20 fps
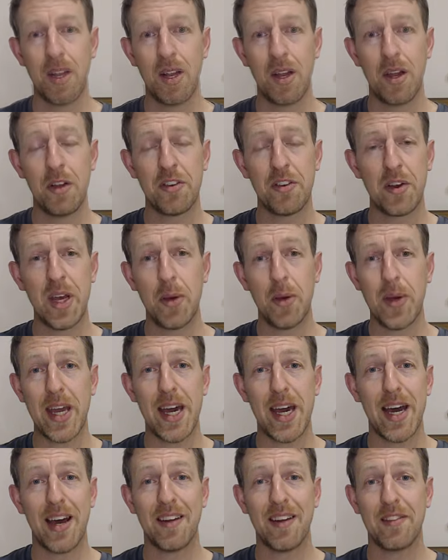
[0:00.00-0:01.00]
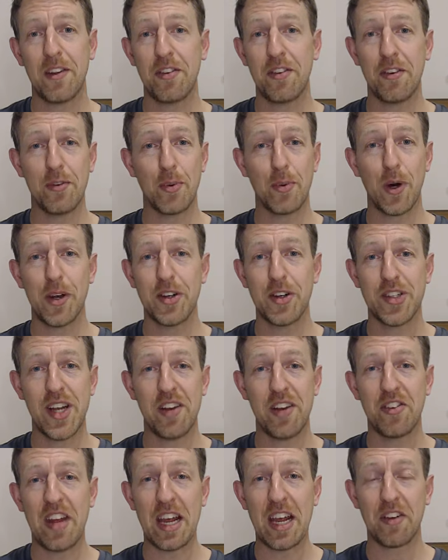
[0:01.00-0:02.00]
So here we are. This is what
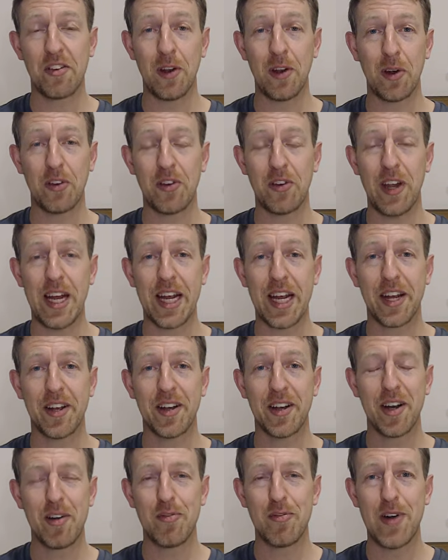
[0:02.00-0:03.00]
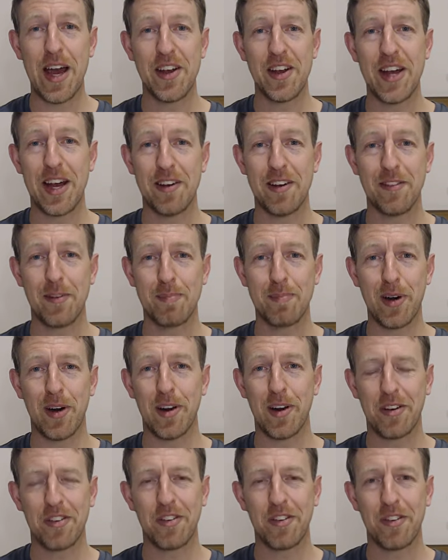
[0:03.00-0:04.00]
ChessX looks like right out of the
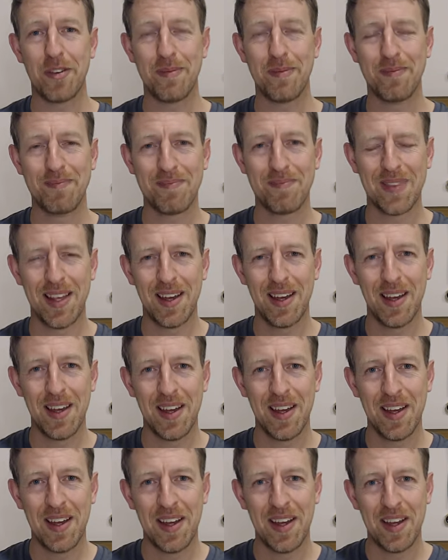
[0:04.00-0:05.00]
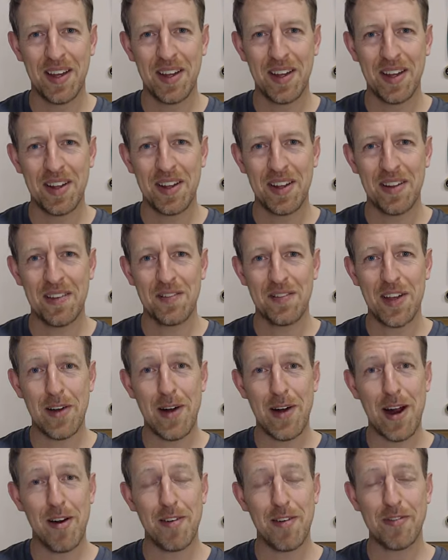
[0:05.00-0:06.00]
box. There
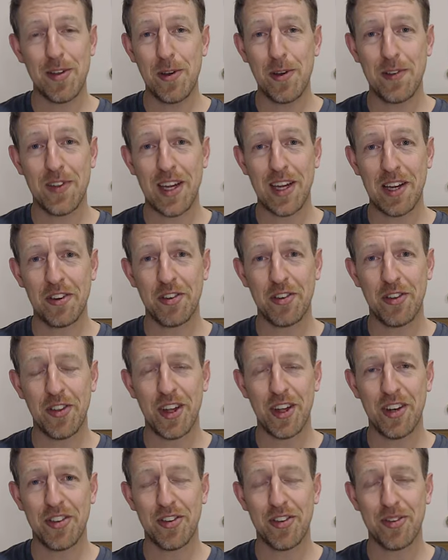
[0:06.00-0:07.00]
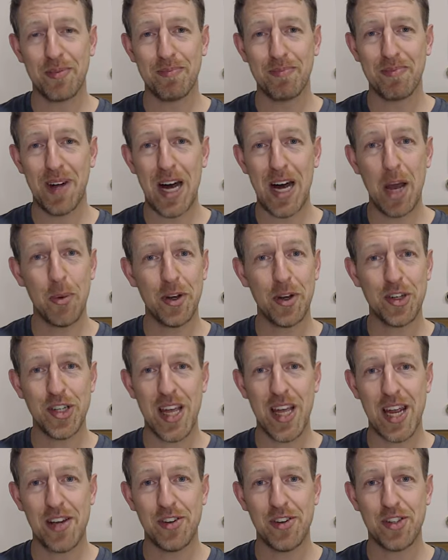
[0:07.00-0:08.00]
are a few things that I would
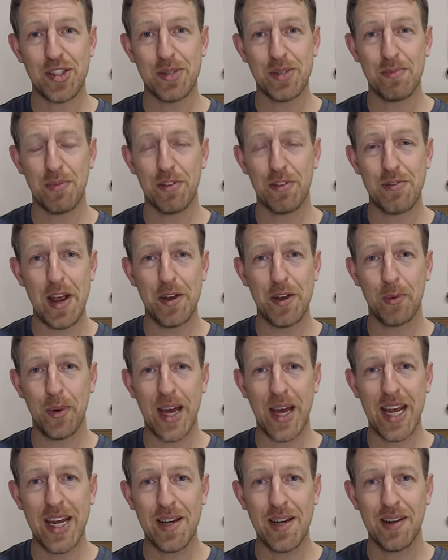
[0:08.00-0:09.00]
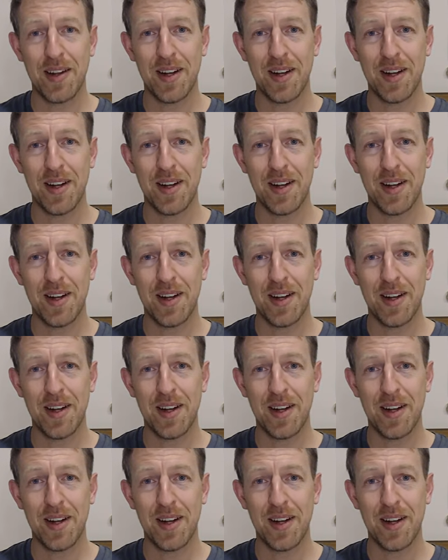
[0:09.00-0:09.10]
change straight away.